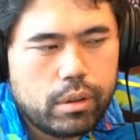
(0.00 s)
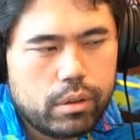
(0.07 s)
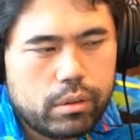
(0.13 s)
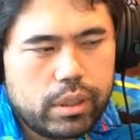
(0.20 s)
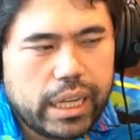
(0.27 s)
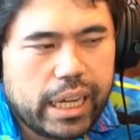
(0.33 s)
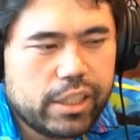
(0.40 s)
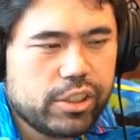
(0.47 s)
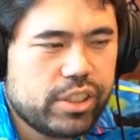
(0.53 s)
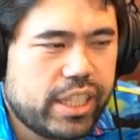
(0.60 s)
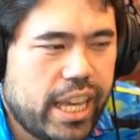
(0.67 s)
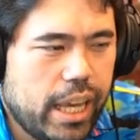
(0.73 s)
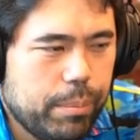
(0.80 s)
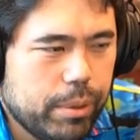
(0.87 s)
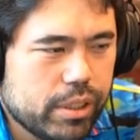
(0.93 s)
Yeah, I just
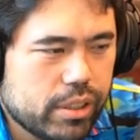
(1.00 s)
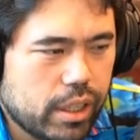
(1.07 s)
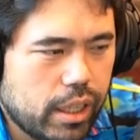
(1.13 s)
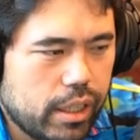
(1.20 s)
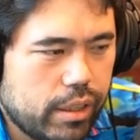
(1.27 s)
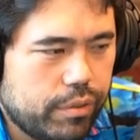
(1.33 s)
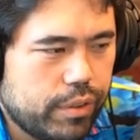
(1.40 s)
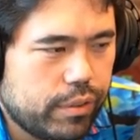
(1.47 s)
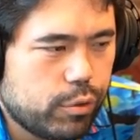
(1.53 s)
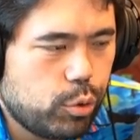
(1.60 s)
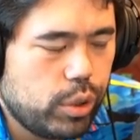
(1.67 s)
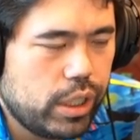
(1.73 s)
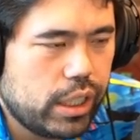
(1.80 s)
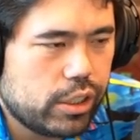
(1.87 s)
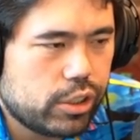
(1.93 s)
take because I, uh, if, if
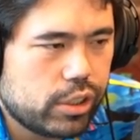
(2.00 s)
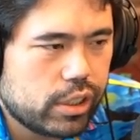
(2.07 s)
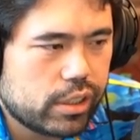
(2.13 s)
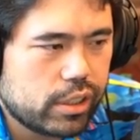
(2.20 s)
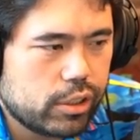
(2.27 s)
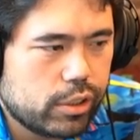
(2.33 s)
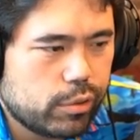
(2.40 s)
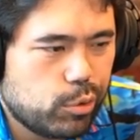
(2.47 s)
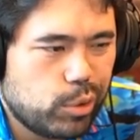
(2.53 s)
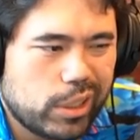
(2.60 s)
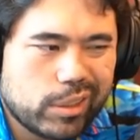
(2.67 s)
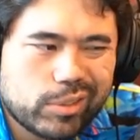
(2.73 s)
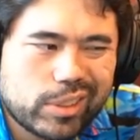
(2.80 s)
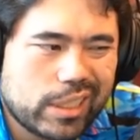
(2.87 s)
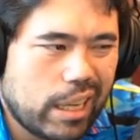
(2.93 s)
queen h6, I just queen
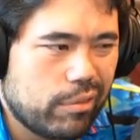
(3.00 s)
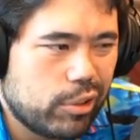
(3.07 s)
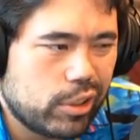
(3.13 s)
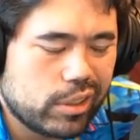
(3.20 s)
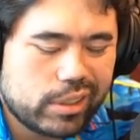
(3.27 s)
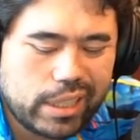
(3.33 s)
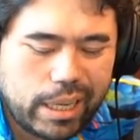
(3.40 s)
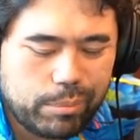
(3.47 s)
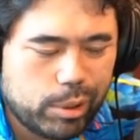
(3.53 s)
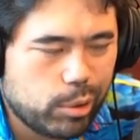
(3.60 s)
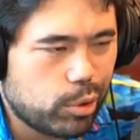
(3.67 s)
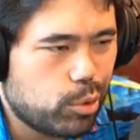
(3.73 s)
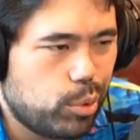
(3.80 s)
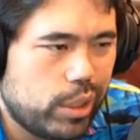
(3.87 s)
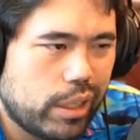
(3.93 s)
f7. Same thing
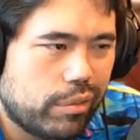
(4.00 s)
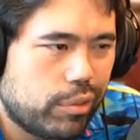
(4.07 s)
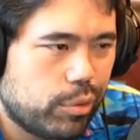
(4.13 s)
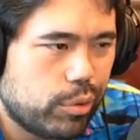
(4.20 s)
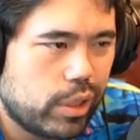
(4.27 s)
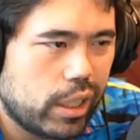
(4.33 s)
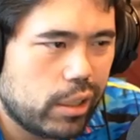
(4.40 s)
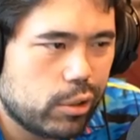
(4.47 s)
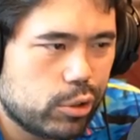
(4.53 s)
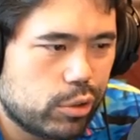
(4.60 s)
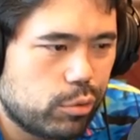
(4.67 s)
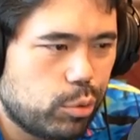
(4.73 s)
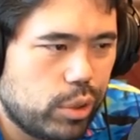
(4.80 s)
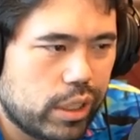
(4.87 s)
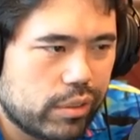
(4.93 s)
with queen f3. I also
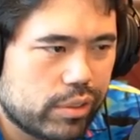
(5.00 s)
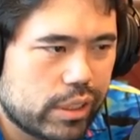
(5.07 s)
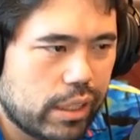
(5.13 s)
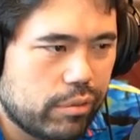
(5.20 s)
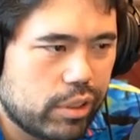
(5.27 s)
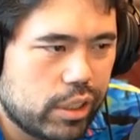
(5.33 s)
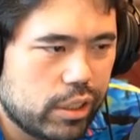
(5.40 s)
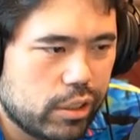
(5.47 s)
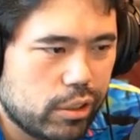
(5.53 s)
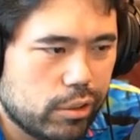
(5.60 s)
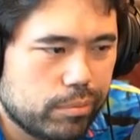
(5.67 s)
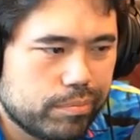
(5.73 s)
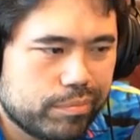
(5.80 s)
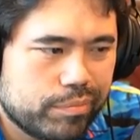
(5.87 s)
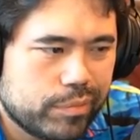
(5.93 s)
have queen f7 here.
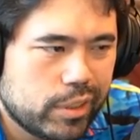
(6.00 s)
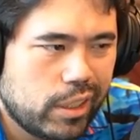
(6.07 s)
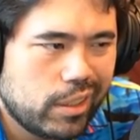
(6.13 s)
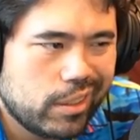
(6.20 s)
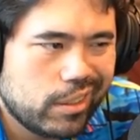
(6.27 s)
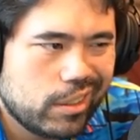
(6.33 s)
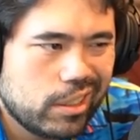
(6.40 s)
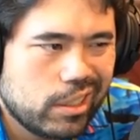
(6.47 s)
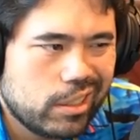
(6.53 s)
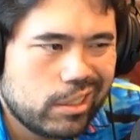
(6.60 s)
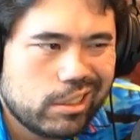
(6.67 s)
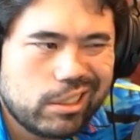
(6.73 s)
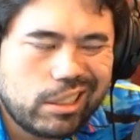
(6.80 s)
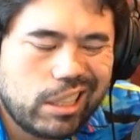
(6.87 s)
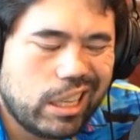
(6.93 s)

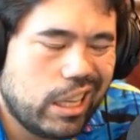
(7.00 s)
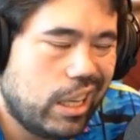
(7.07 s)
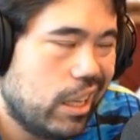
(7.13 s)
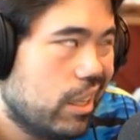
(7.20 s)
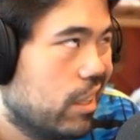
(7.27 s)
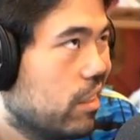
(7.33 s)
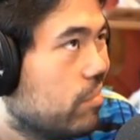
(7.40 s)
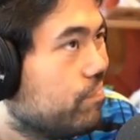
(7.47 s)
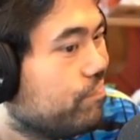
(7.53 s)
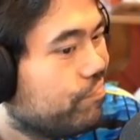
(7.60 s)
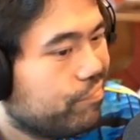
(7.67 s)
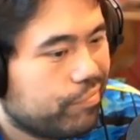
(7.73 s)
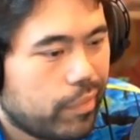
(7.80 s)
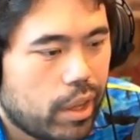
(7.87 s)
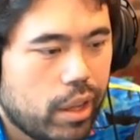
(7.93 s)
Eh,
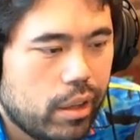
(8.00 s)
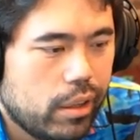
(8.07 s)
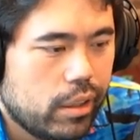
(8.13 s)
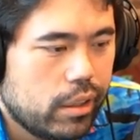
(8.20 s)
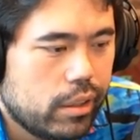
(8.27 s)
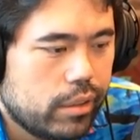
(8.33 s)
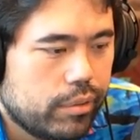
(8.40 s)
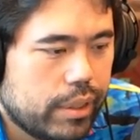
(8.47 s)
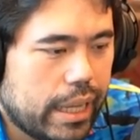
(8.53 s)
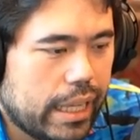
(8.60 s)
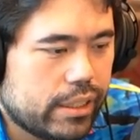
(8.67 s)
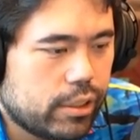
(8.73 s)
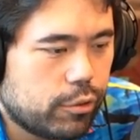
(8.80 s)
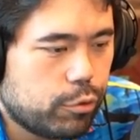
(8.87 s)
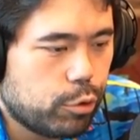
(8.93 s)

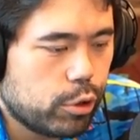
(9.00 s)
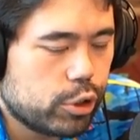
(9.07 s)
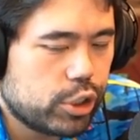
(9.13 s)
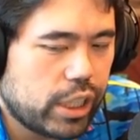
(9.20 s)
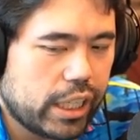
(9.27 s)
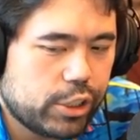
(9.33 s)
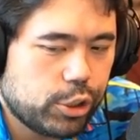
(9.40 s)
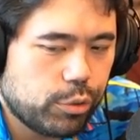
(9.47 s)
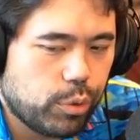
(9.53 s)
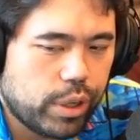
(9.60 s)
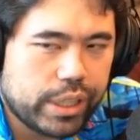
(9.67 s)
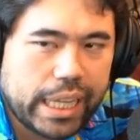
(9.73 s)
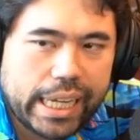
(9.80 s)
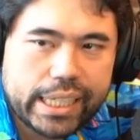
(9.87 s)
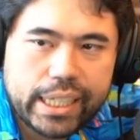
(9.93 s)
that's unfortunate I should have won
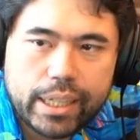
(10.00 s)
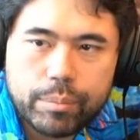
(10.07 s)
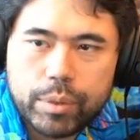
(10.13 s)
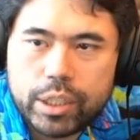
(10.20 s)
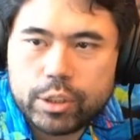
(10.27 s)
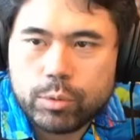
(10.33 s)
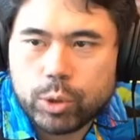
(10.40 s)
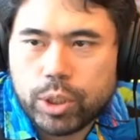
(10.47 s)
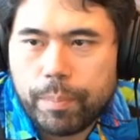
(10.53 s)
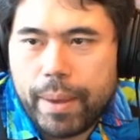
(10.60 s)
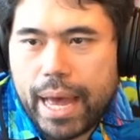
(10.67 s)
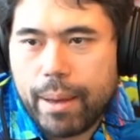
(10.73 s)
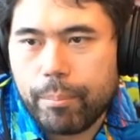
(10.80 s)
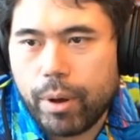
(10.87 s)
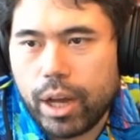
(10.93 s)
that game thank you so much to
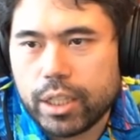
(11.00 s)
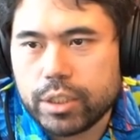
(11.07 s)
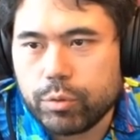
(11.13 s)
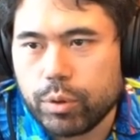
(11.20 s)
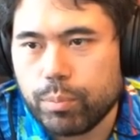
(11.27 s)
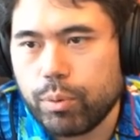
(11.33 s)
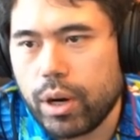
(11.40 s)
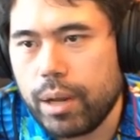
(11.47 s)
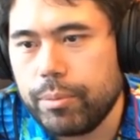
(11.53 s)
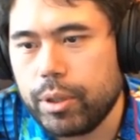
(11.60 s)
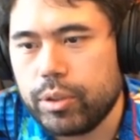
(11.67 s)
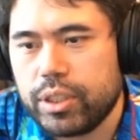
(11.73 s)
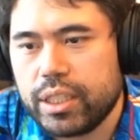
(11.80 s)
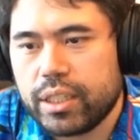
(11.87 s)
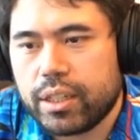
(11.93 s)
Pat Boss for the prime there
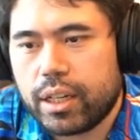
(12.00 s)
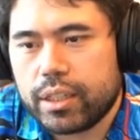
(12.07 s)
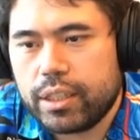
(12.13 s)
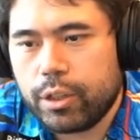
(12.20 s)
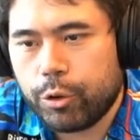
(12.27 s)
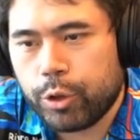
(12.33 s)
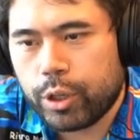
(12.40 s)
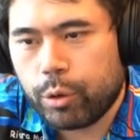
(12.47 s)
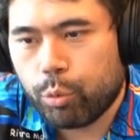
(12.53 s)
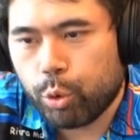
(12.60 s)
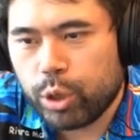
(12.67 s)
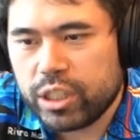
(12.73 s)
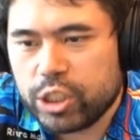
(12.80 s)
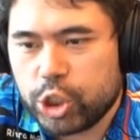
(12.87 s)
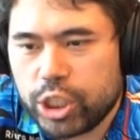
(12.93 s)
Dean Incognito thank you
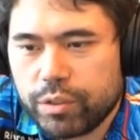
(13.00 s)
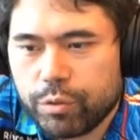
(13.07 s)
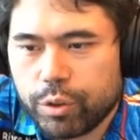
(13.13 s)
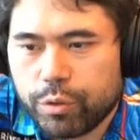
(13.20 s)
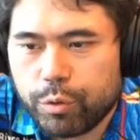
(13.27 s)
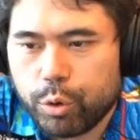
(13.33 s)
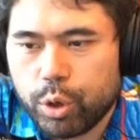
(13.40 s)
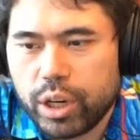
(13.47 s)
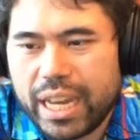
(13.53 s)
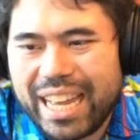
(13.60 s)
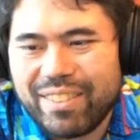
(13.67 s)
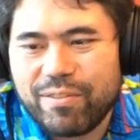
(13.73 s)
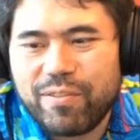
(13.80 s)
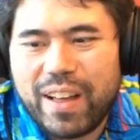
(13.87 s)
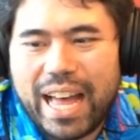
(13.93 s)
Roy G for the four
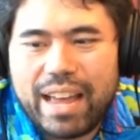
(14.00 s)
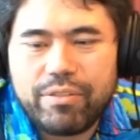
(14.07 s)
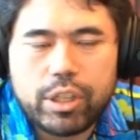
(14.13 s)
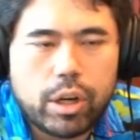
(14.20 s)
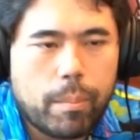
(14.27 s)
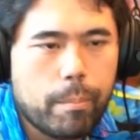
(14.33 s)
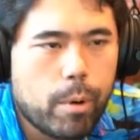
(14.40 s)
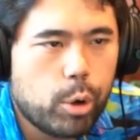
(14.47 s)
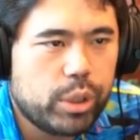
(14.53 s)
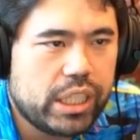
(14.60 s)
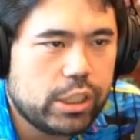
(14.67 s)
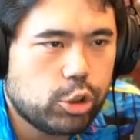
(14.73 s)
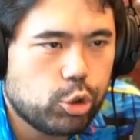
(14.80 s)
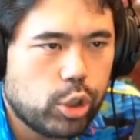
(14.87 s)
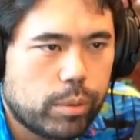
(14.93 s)
head five thank you to
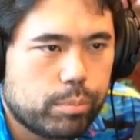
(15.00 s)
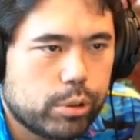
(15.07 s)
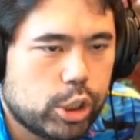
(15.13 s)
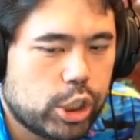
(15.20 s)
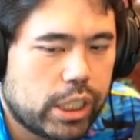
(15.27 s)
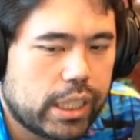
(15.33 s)
Mohitra appreciate it